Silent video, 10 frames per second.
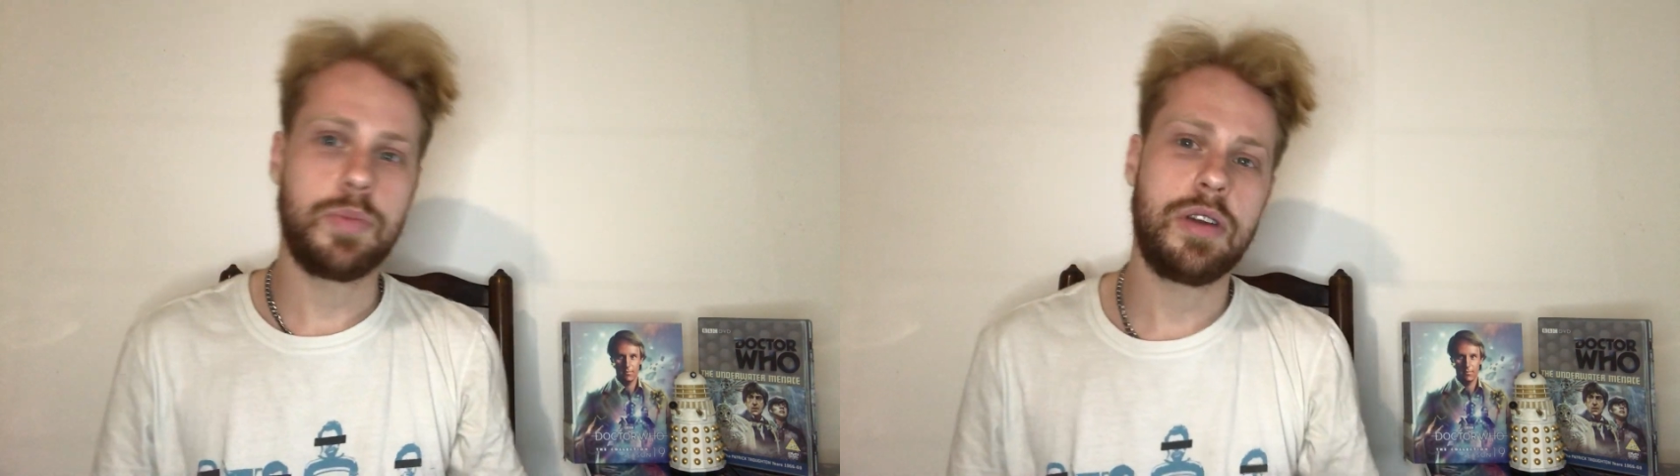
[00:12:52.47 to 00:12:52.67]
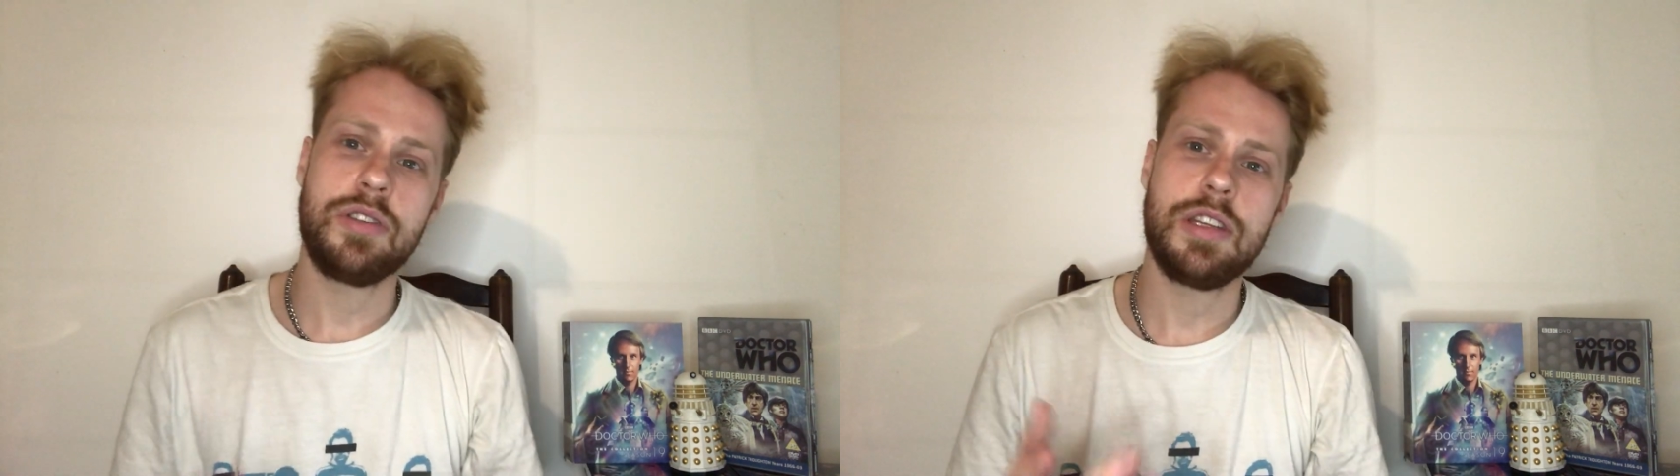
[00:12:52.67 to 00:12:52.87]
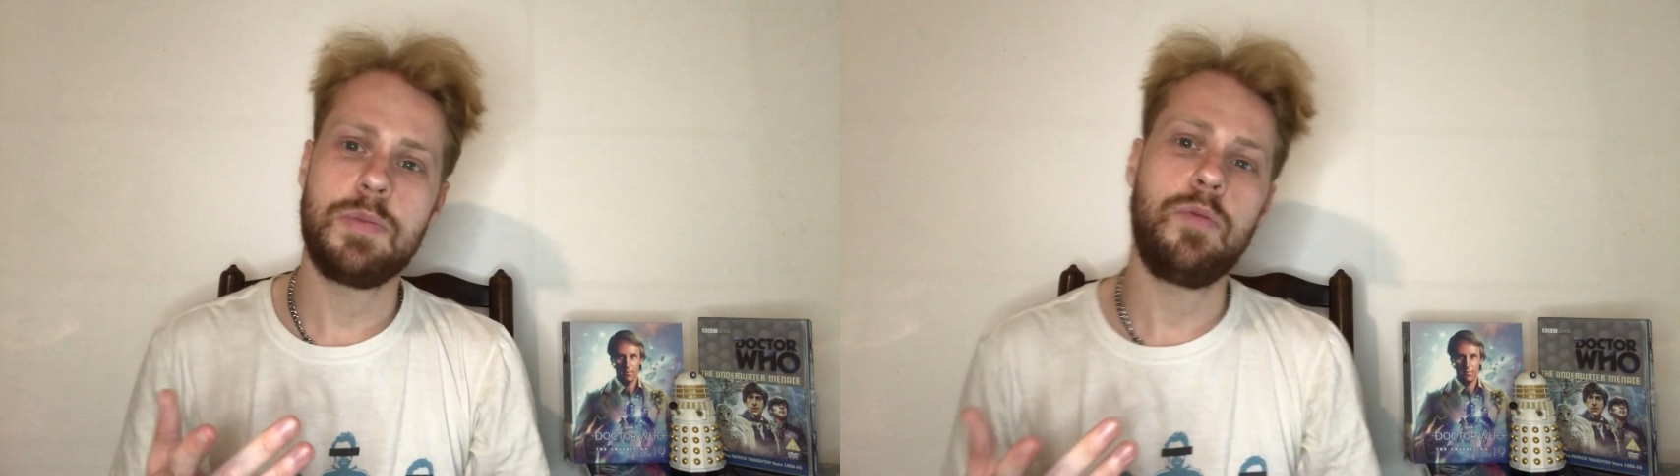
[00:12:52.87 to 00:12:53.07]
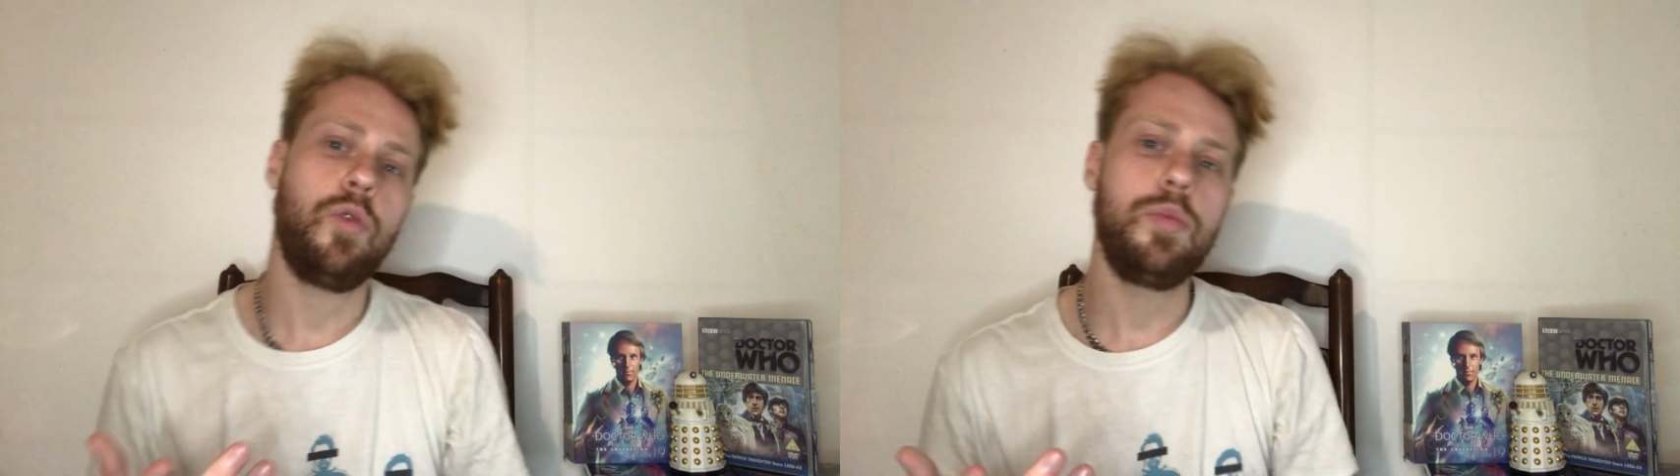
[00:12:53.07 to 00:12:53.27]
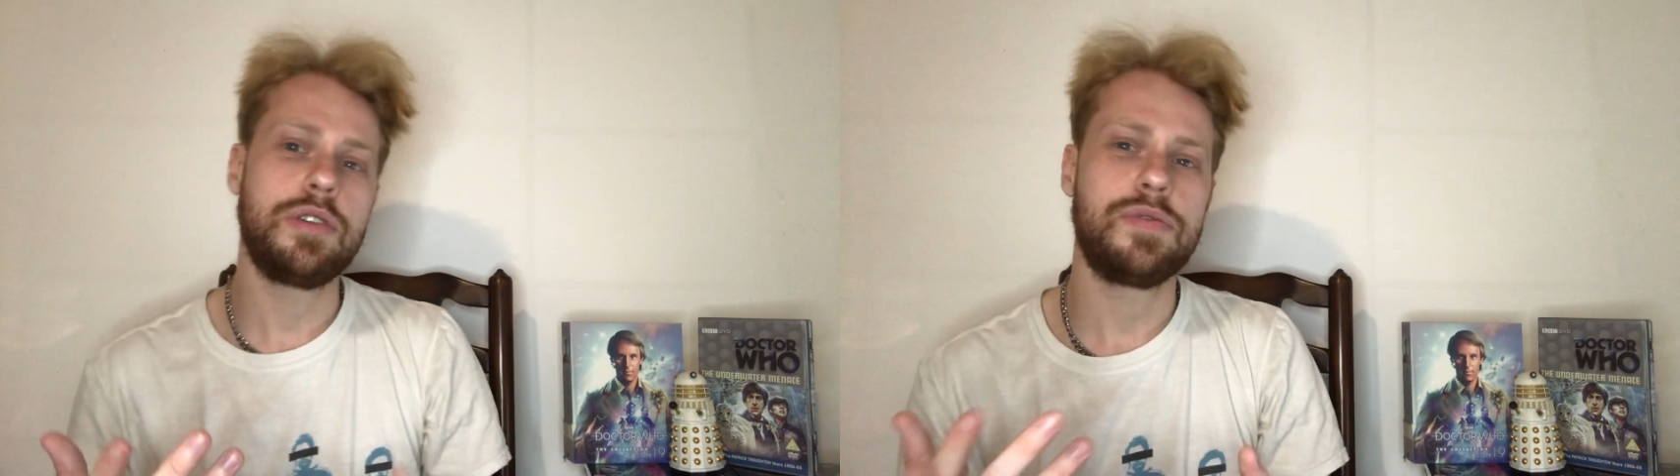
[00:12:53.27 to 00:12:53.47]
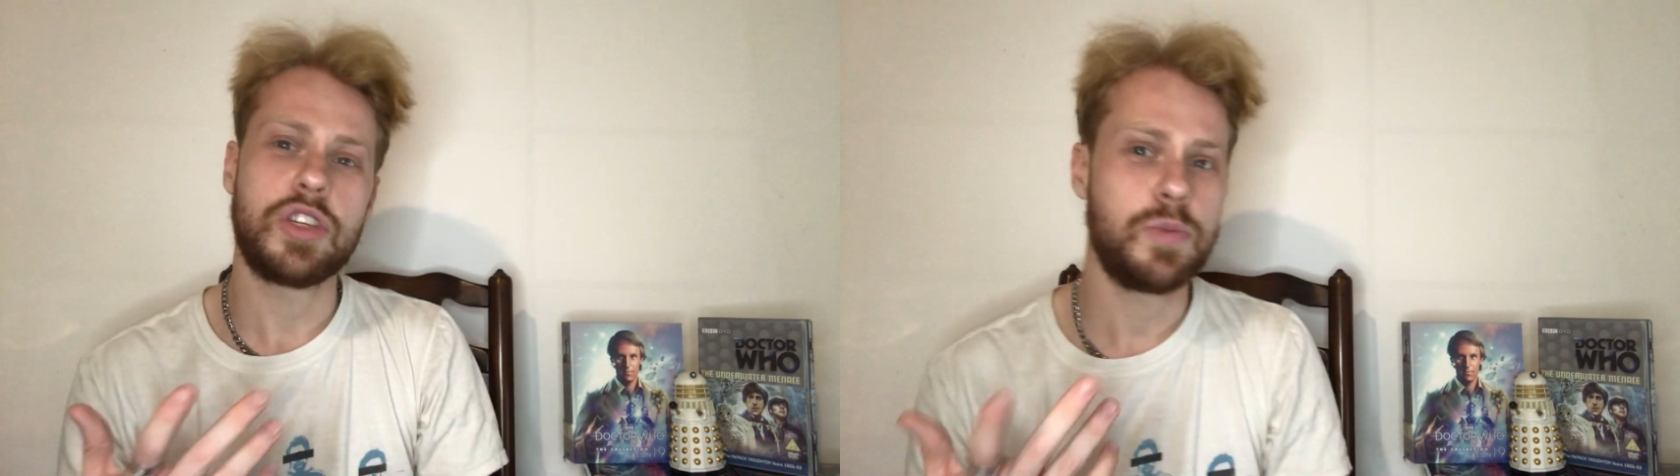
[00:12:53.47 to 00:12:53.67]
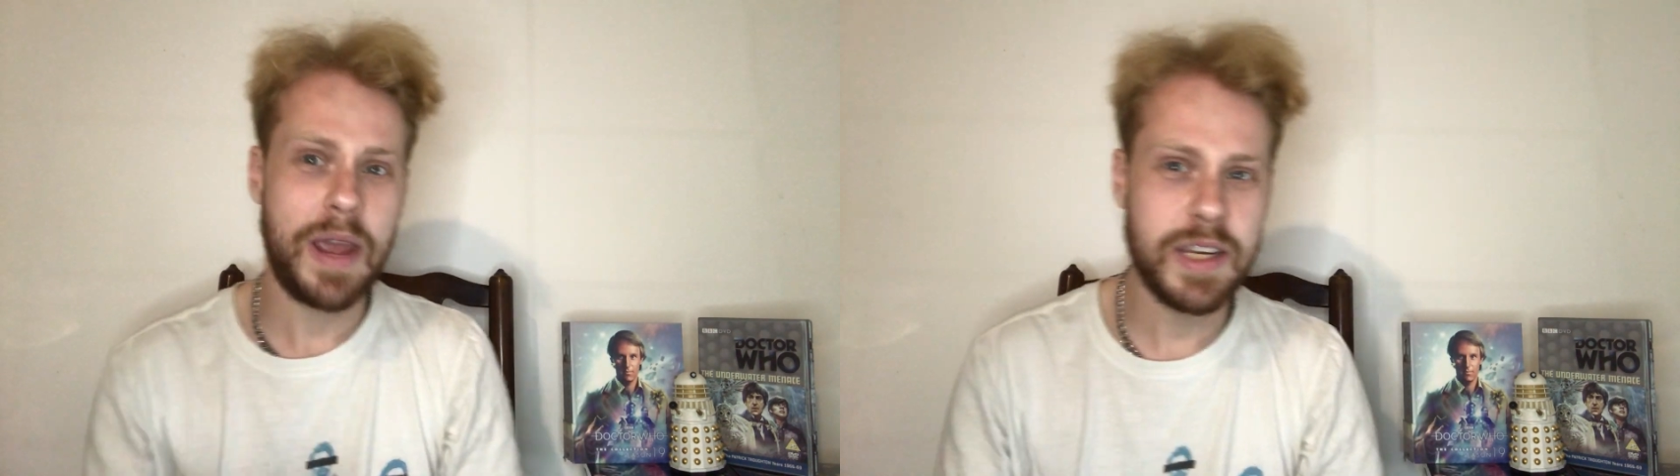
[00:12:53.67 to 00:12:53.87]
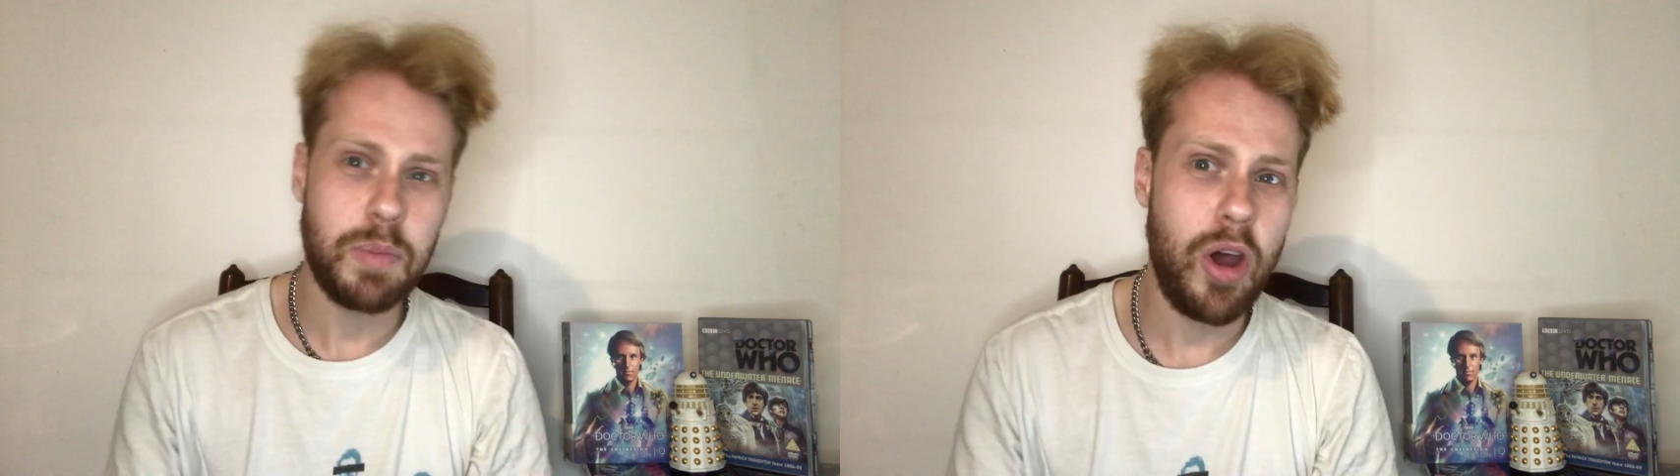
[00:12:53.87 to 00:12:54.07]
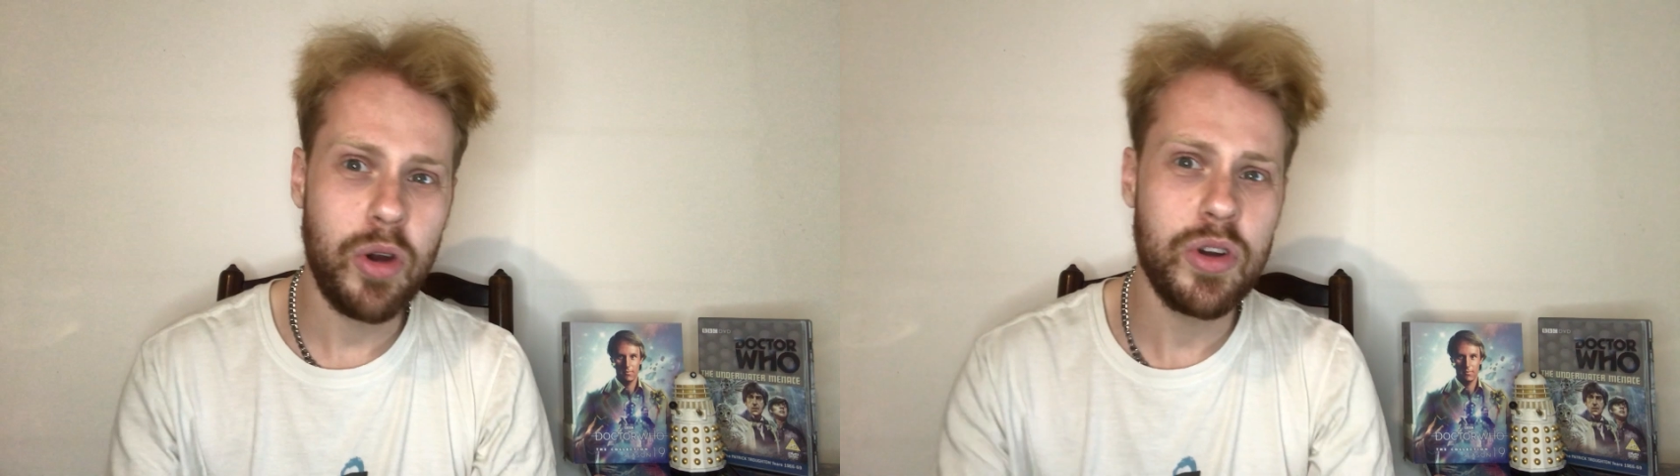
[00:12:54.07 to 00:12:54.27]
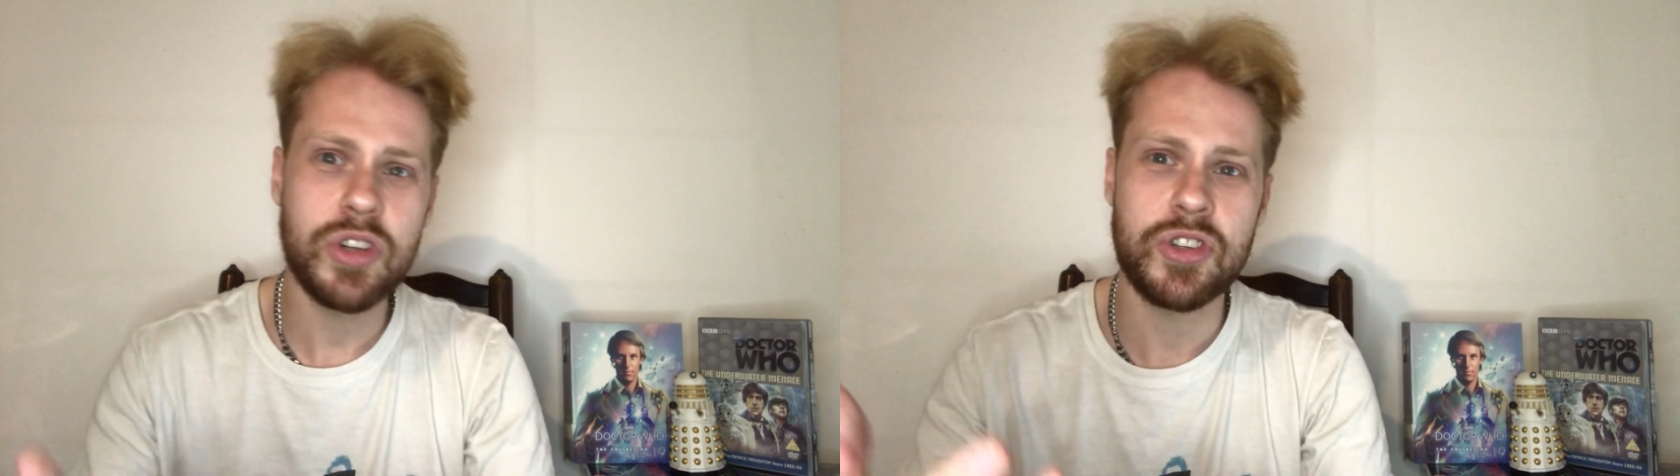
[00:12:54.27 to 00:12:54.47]
Because there's been rumours of the Space
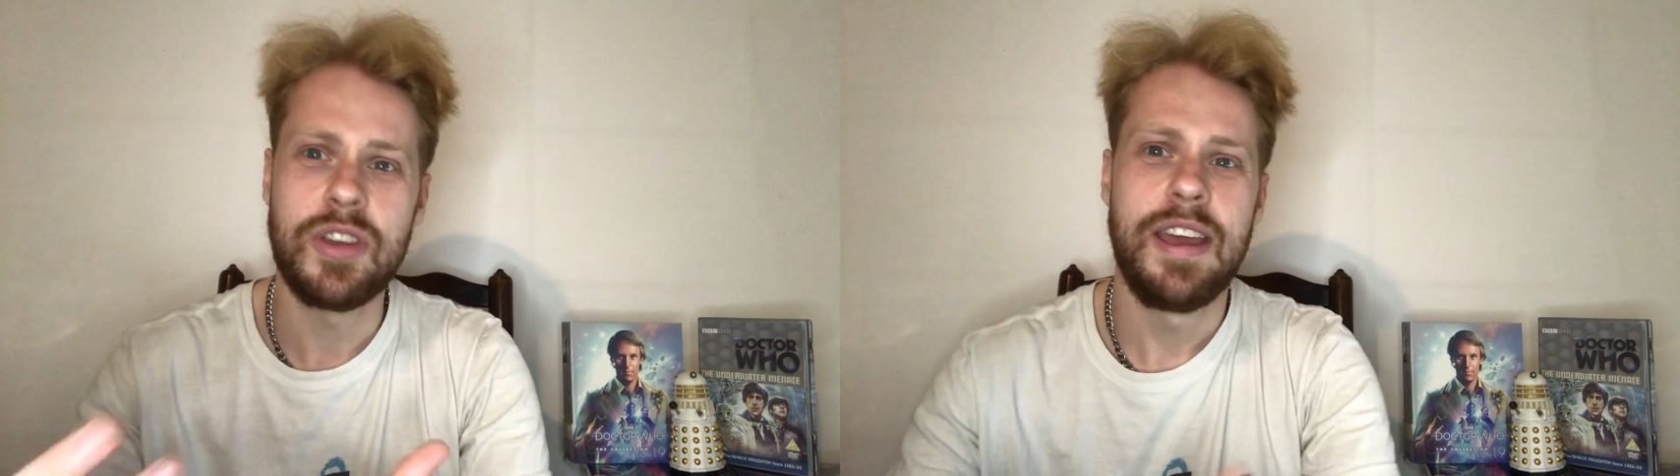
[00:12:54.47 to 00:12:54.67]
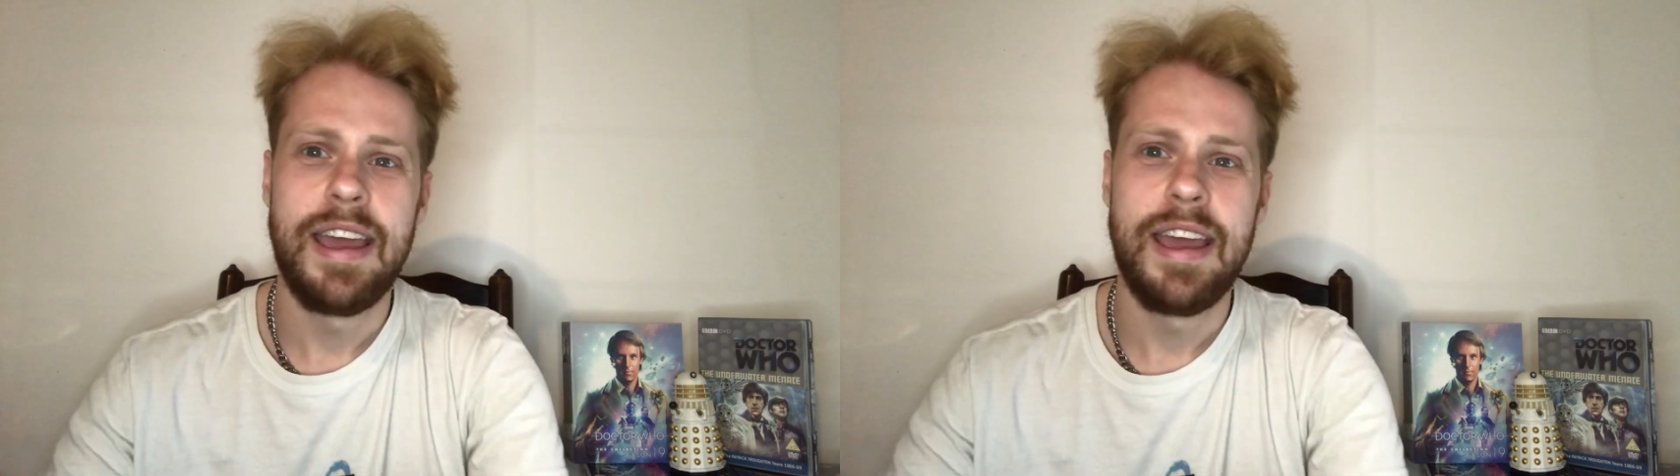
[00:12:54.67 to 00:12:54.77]
Pirates